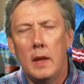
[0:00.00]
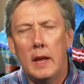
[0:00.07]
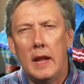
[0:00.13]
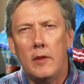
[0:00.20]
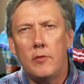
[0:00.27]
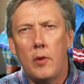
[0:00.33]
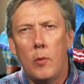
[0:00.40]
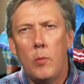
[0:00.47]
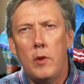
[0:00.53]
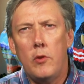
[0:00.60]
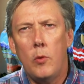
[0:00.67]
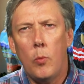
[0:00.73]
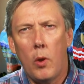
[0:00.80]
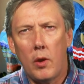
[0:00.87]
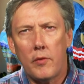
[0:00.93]
And so when
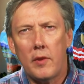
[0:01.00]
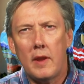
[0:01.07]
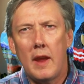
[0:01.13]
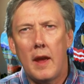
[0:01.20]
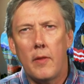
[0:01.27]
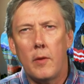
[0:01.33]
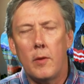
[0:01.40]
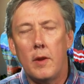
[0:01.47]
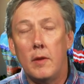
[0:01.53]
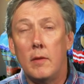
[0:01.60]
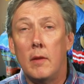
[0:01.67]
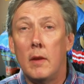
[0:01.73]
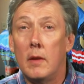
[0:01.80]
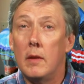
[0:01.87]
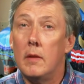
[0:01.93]
you work together
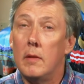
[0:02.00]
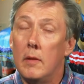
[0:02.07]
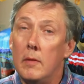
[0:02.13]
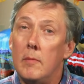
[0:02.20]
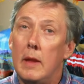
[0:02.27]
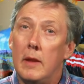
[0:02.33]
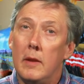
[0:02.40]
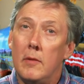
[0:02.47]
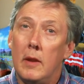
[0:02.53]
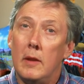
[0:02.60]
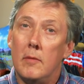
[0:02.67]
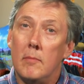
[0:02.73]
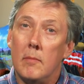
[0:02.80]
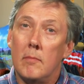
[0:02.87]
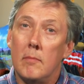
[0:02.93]

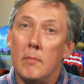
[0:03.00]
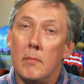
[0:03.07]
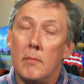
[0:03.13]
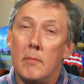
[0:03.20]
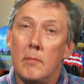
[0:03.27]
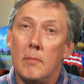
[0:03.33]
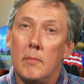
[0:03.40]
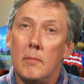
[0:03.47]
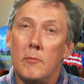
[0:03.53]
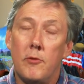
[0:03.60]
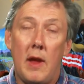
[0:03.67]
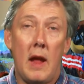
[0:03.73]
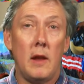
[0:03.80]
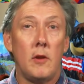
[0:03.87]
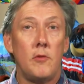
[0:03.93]
in
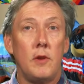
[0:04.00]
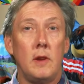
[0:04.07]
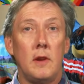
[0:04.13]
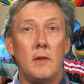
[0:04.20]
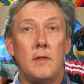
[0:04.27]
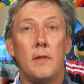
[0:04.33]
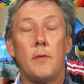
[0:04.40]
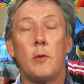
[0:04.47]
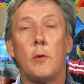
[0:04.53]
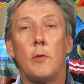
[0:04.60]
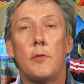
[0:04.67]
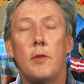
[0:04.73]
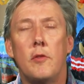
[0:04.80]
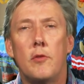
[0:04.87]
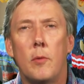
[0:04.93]
challenging and
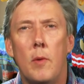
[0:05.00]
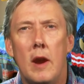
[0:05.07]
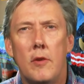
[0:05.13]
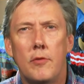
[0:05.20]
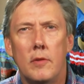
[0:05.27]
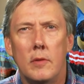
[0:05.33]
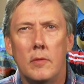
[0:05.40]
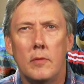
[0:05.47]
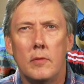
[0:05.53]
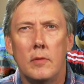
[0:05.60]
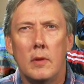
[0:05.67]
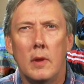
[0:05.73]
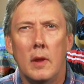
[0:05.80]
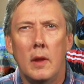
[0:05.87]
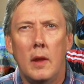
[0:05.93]
difficult situations,
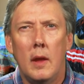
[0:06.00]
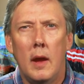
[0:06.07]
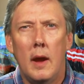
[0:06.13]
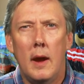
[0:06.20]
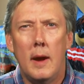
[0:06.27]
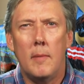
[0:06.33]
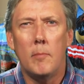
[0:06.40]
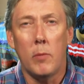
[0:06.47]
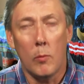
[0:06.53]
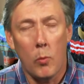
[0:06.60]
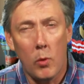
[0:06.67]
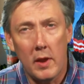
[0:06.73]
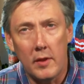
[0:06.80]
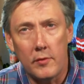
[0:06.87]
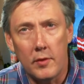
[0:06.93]

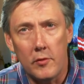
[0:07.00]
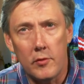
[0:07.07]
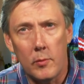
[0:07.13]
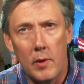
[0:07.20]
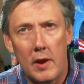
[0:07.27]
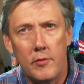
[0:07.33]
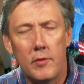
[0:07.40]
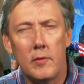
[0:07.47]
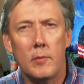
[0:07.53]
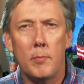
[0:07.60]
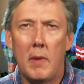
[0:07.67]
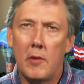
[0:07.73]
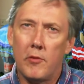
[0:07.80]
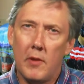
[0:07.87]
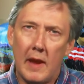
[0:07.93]
rewarding situations,
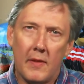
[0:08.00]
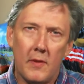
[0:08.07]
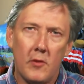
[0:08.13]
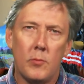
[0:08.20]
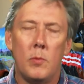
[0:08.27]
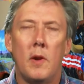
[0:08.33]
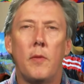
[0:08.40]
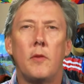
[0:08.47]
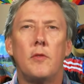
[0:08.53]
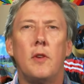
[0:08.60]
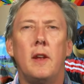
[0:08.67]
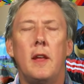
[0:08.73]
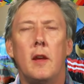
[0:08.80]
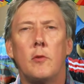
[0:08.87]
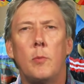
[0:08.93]
much like this one at the
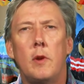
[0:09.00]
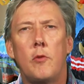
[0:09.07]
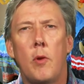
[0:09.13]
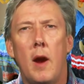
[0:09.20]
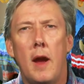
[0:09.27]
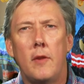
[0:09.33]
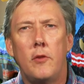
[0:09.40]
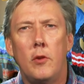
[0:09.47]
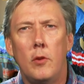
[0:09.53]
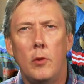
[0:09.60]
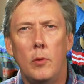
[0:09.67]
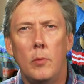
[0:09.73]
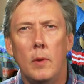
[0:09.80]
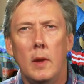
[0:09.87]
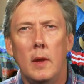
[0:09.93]
city, as we try
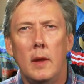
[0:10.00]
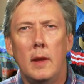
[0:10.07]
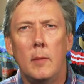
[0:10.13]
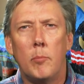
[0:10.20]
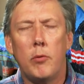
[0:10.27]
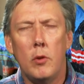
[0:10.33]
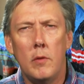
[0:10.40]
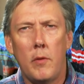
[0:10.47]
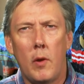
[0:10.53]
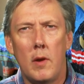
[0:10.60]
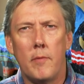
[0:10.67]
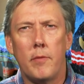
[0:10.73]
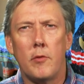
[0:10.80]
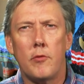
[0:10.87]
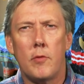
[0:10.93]
to improve our
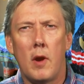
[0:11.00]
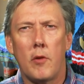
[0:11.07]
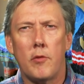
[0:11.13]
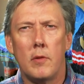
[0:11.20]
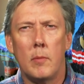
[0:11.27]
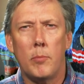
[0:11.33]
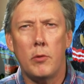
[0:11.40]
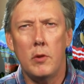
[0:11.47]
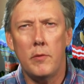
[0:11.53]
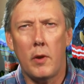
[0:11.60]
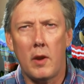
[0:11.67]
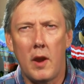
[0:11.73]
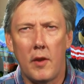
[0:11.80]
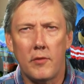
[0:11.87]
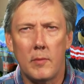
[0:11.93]
infrastructure and improve
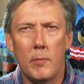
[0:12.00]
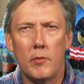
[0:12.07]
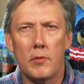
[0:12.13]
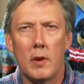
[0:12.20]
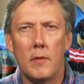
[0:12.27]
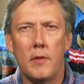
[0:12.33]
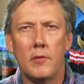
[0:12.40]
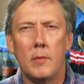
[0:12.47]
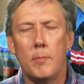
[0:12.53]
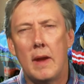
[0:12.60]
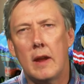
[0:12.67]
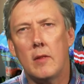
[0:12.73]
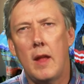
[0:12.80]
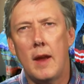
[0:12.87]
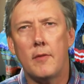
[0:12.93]
our customer service and
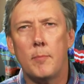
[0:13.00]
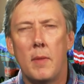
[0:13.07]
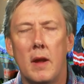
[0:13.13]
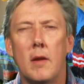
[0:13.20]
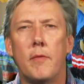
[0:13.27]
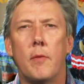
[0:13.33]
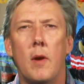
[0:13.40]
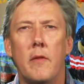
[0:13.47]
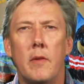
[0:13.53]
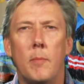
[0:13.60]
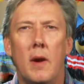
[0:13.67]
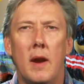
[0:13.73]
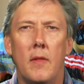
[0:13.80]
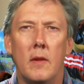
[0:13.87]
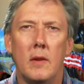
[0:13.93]
make lives better for
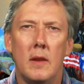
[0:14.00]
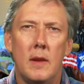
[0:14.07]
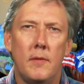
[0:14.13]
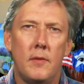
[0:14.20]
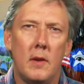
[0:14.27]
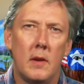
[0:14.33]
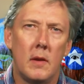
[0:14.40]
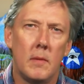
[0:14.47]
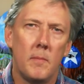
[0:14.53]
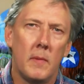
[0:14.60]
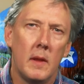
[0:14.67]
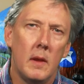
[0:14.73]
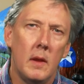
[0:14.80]
everybody that lives here,